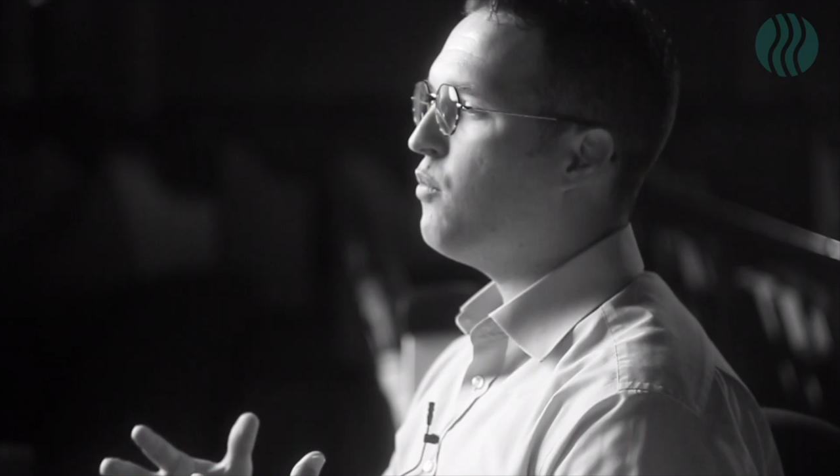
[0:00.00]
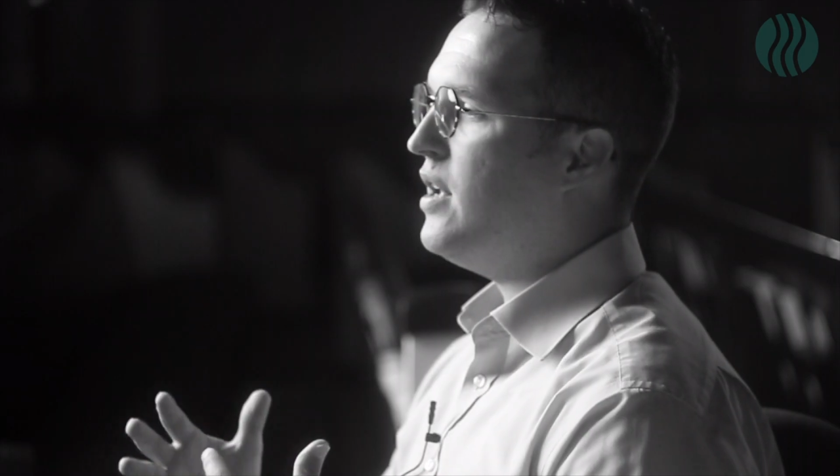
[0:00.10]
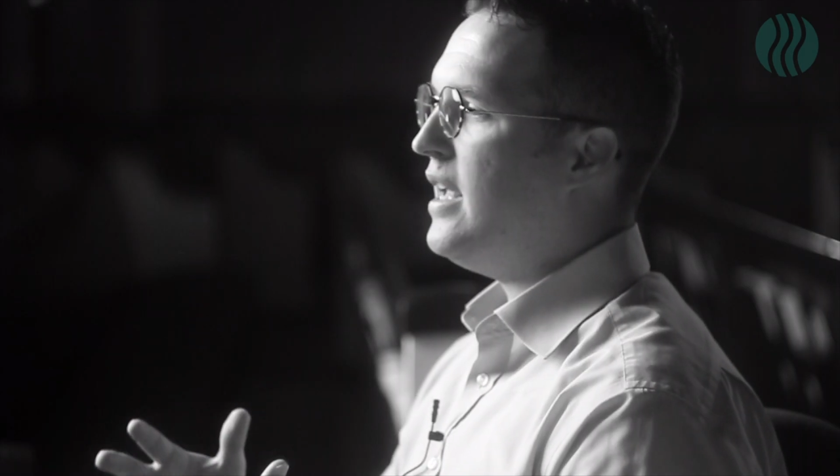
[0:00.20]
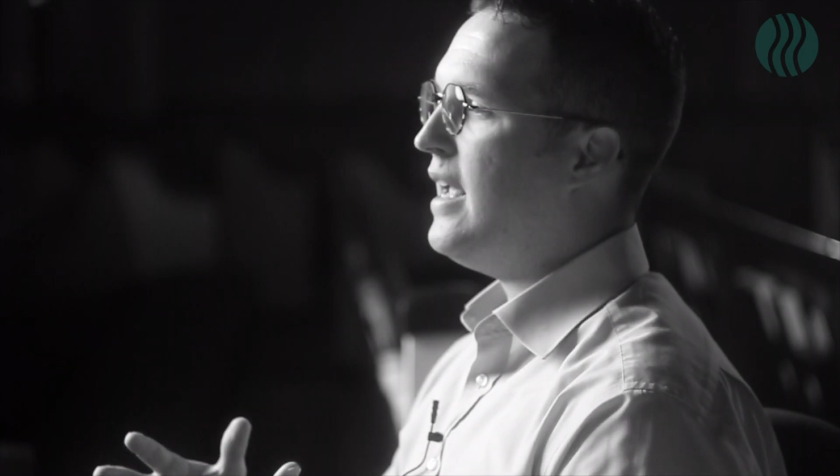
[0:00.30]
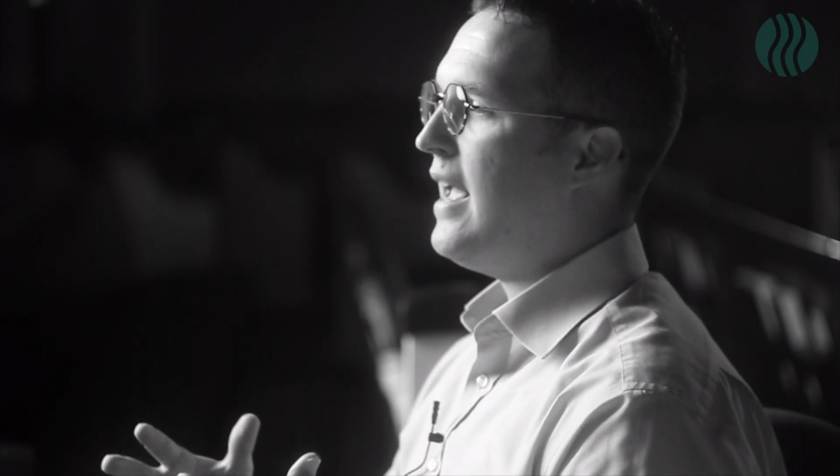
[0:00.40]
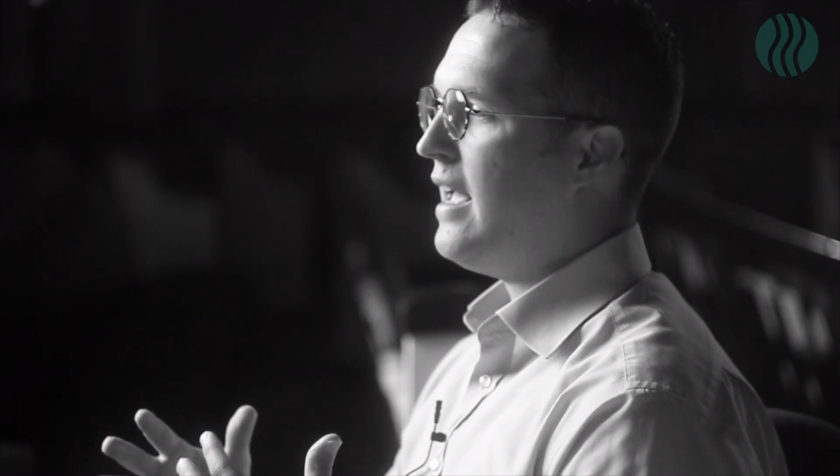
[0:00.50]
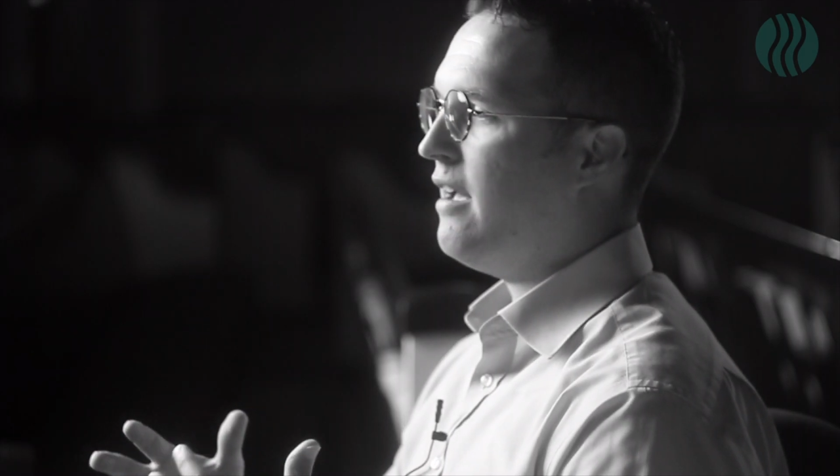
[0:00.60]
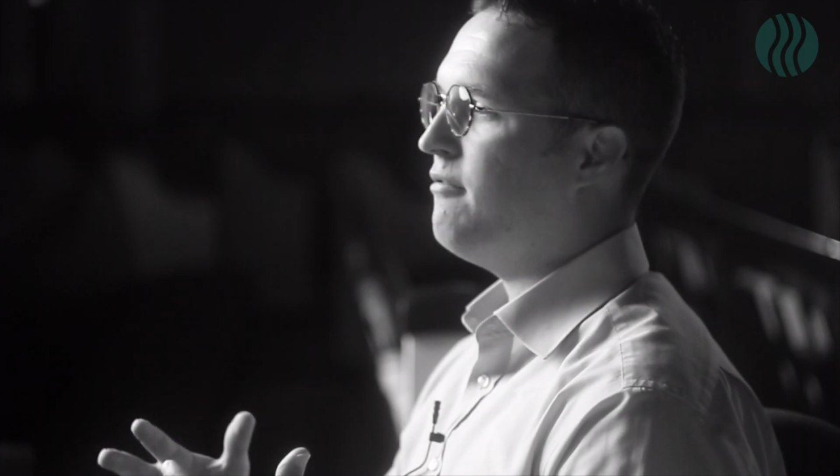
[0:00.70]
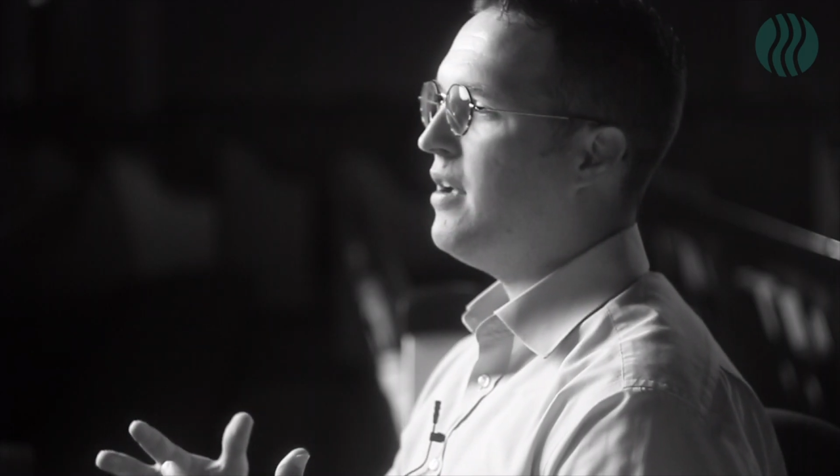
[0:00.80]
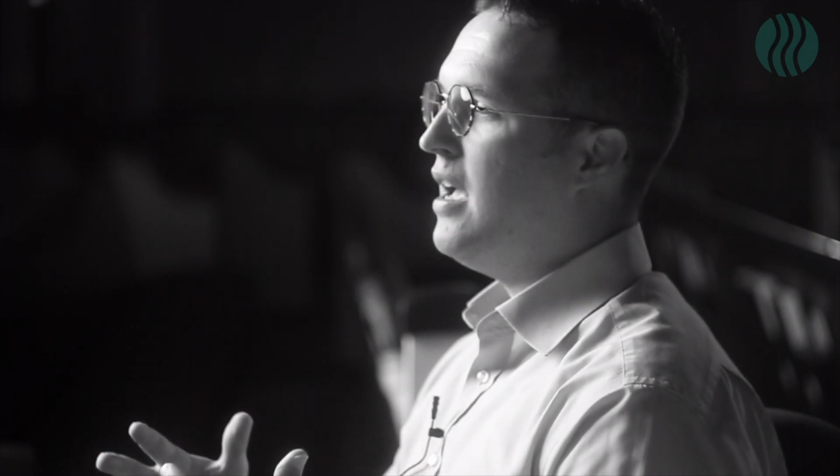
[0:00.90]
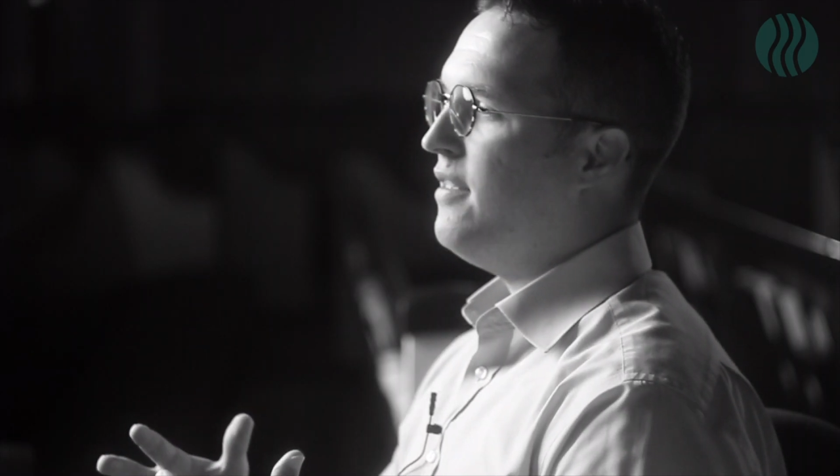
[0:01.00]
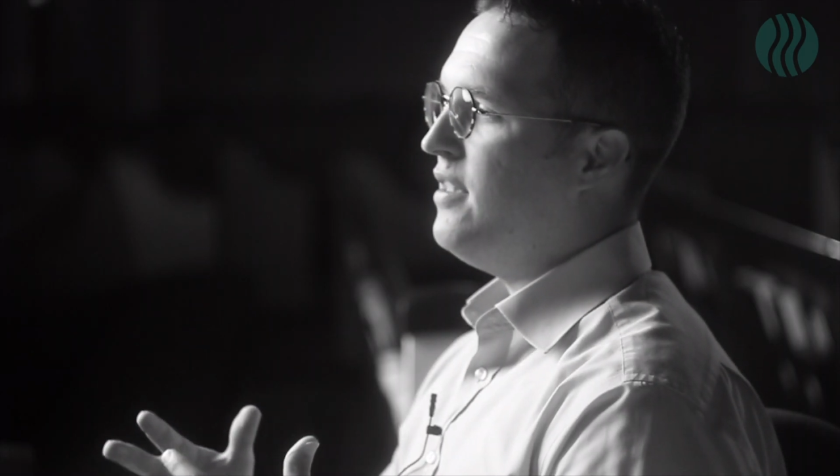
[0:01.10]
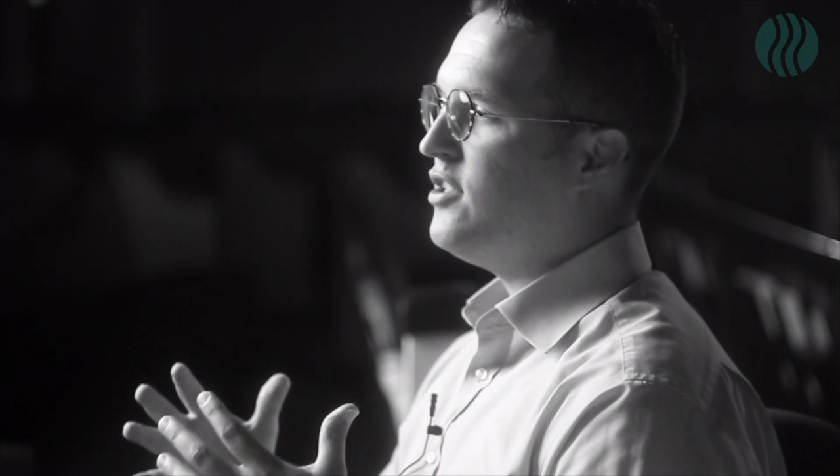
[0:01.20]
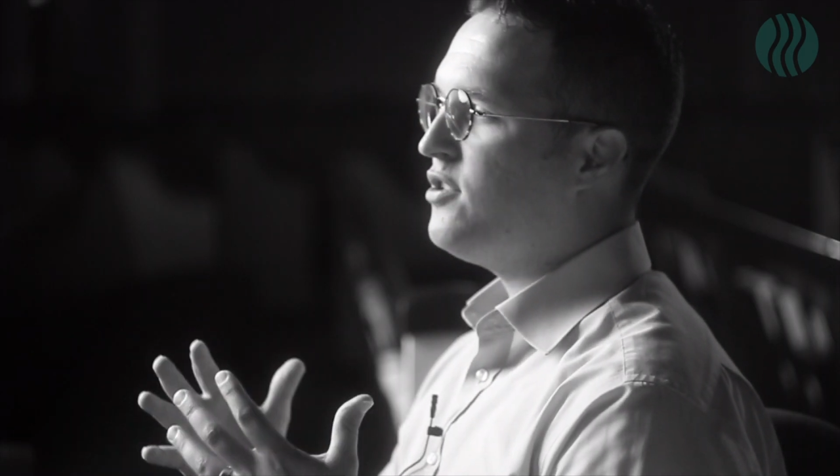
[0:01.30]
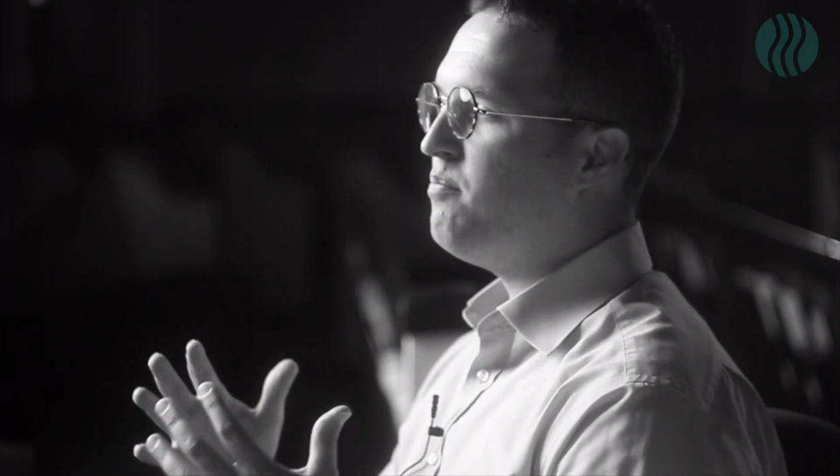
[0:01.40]
we have
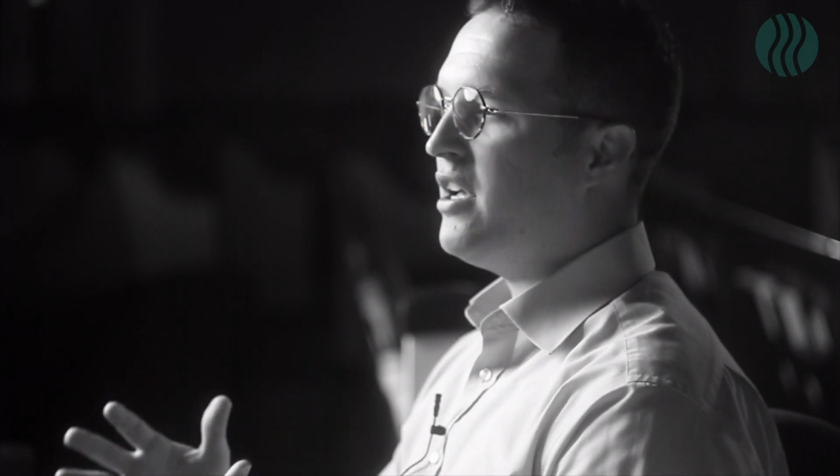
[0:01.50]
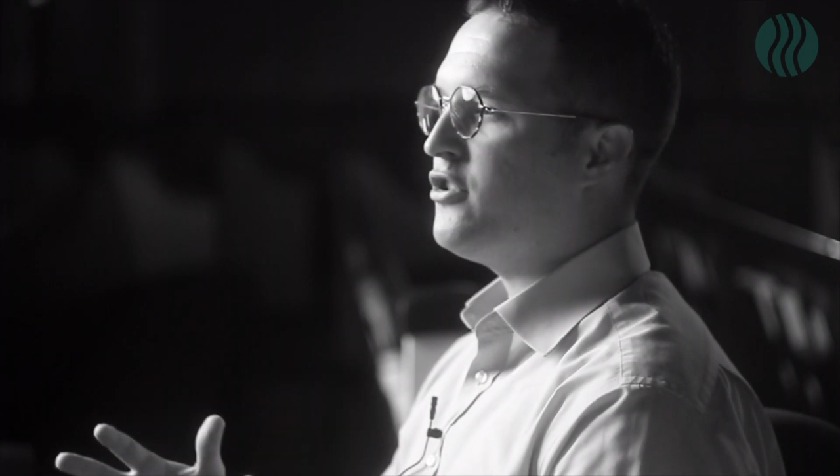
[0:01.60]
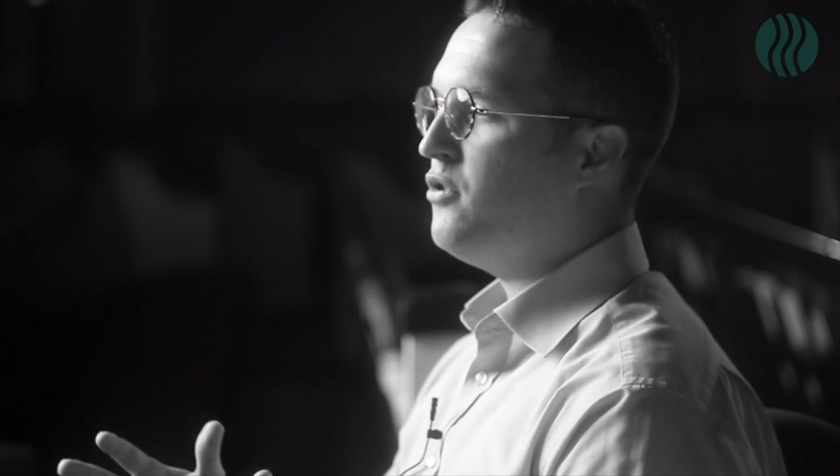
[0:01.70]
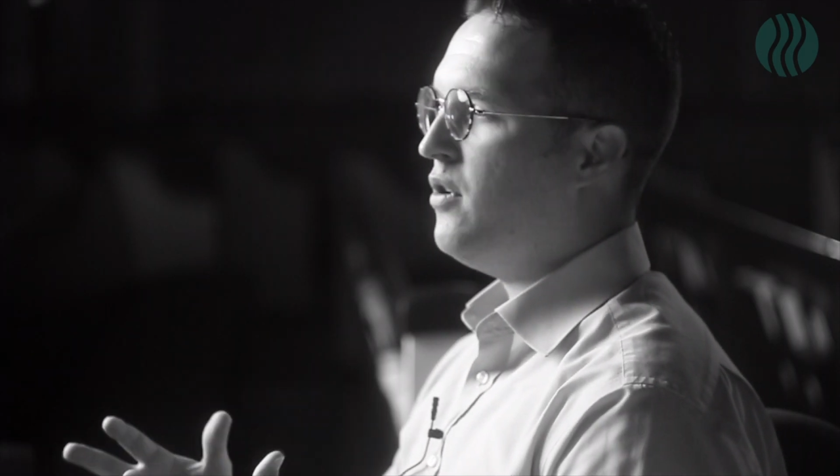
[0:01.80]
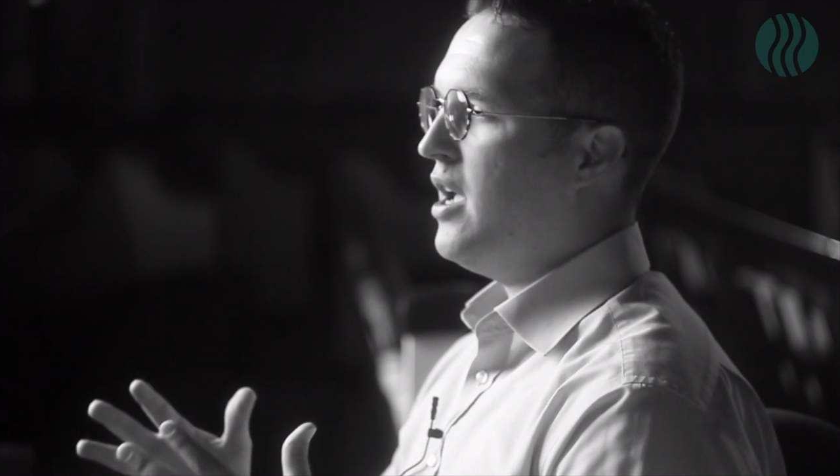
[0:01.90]
the special